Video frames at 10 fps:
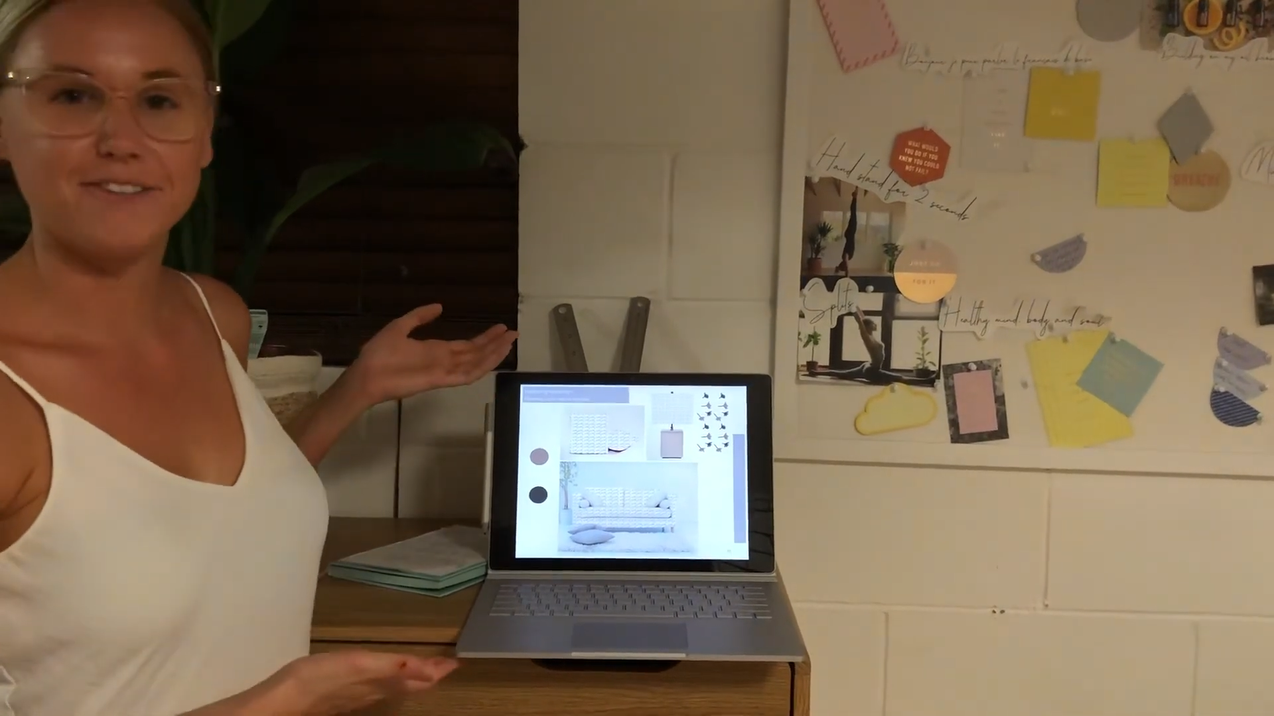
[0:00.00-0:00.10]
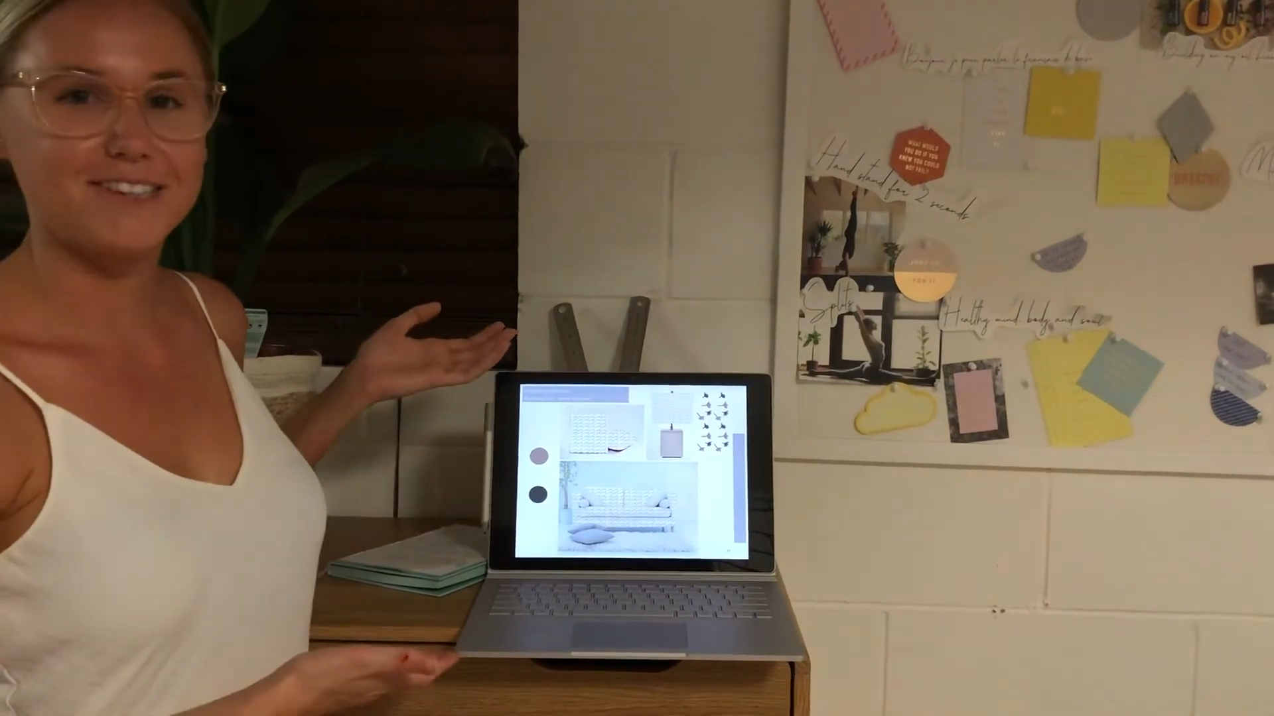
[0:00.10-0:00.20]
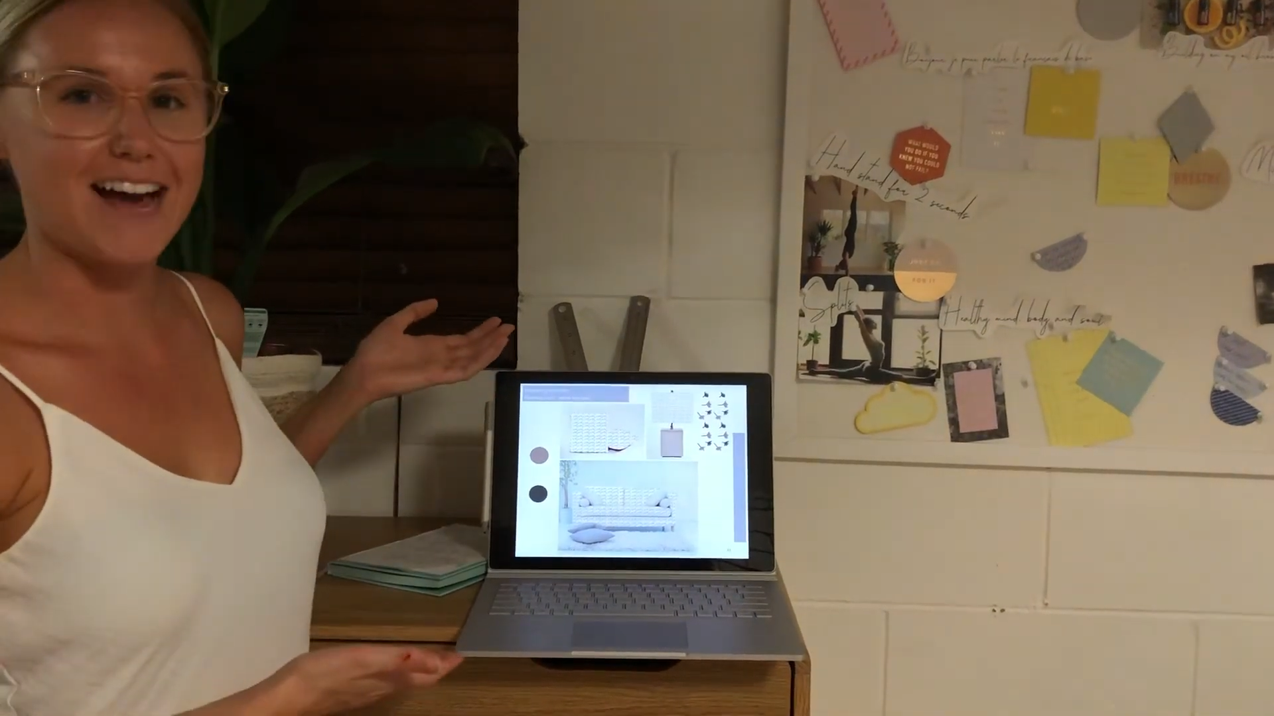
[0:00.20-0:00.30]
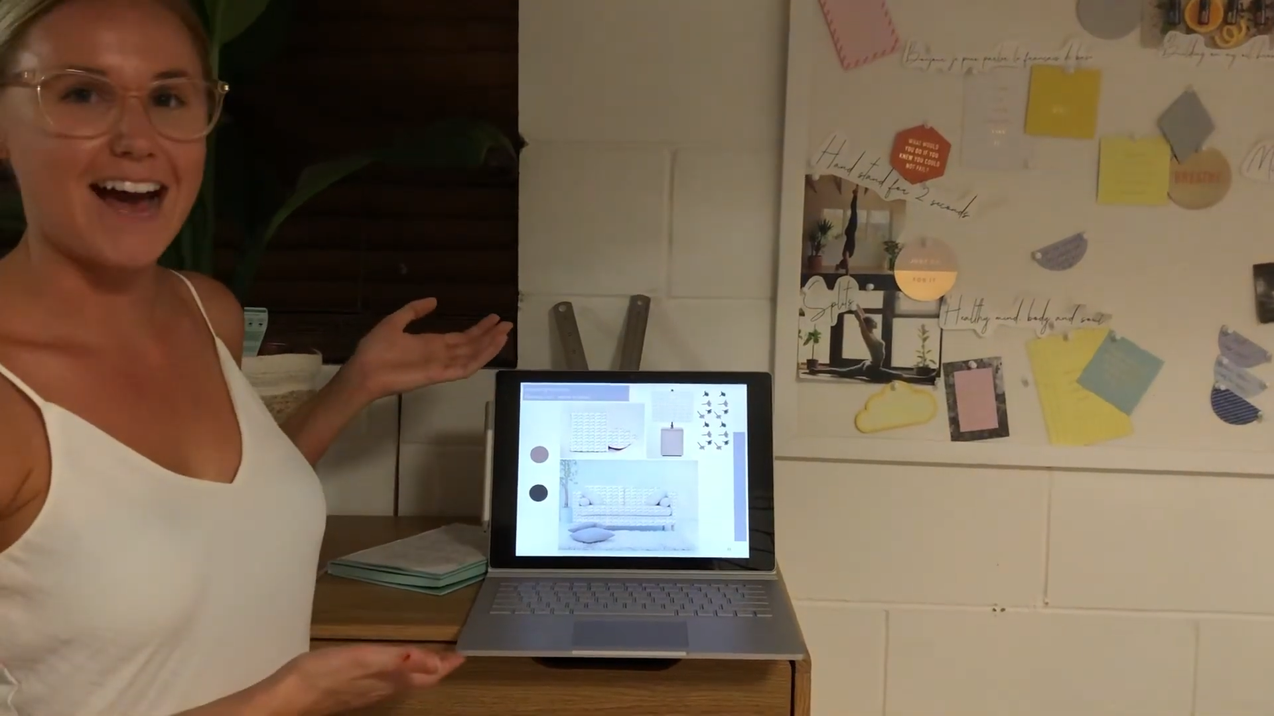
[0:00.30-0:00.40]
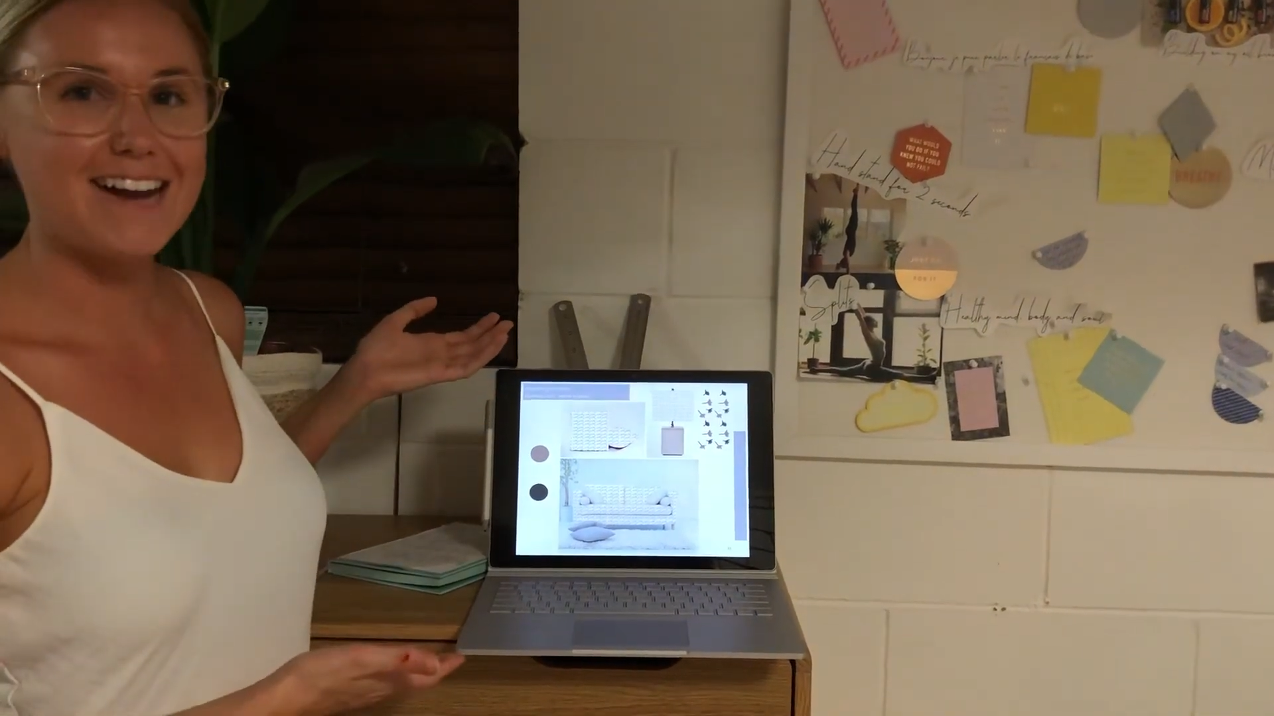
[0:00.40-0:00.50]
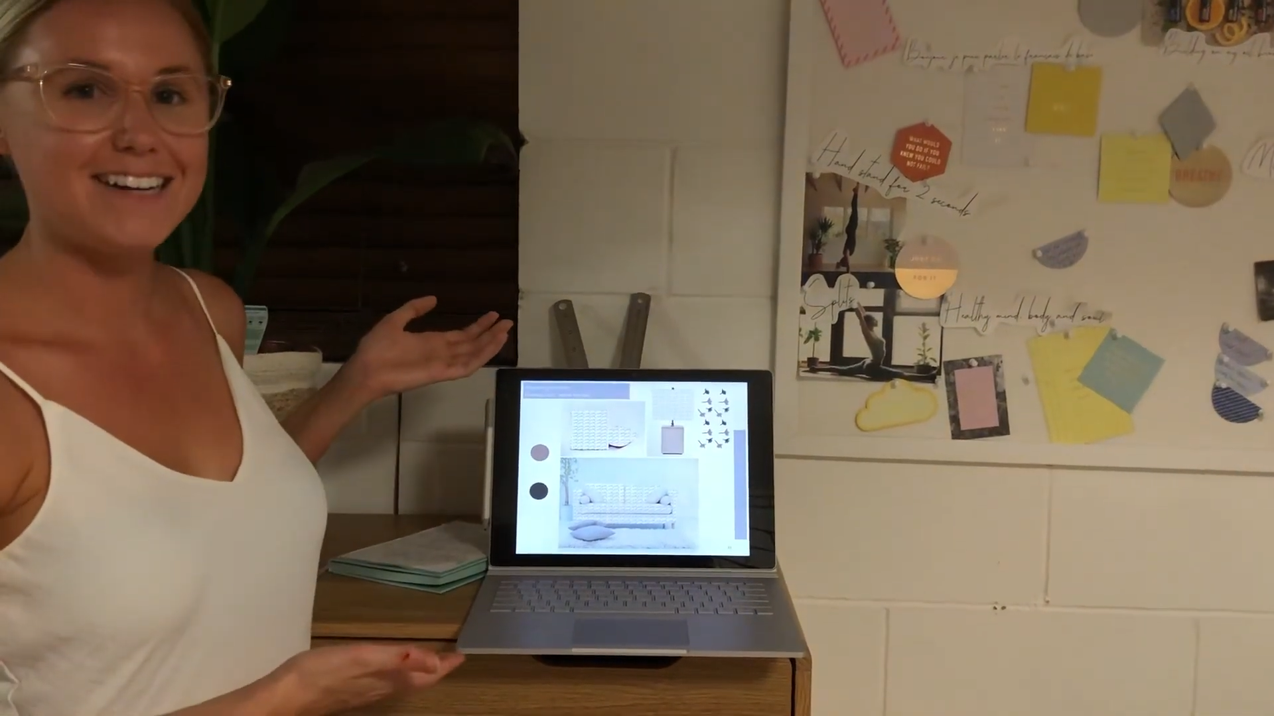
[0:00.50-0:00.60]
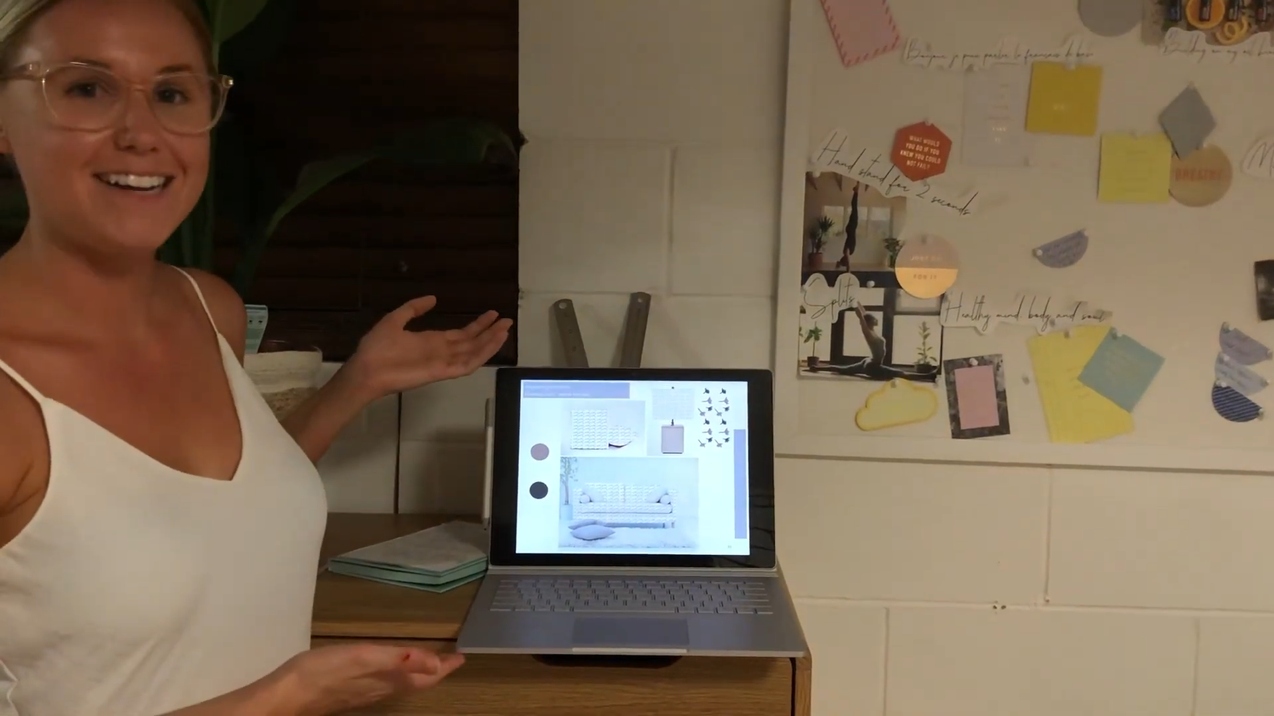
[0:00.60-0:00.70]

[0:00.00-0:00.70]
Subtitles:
design,